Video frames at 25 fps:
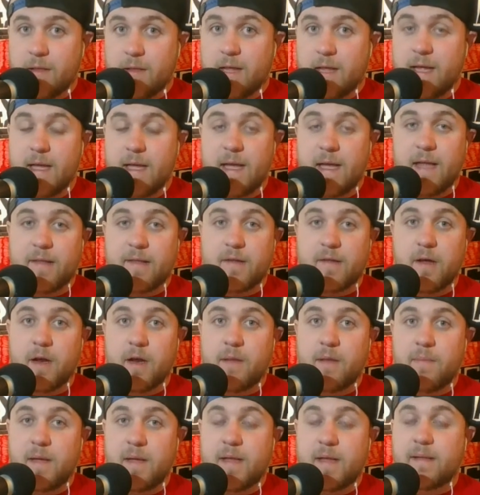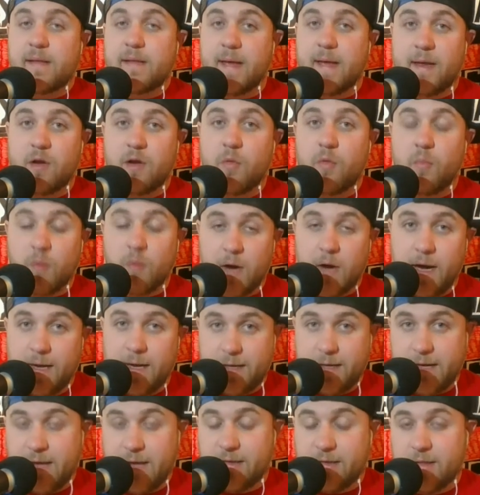Like, it's going to be Daniel
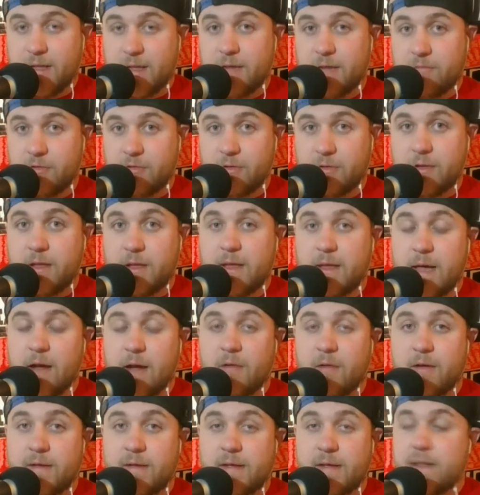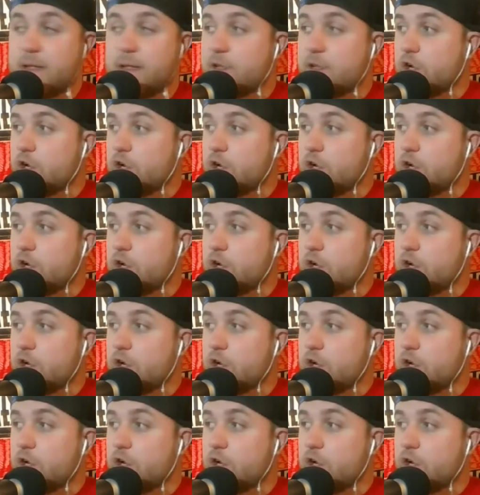Bryan level, guaranteed.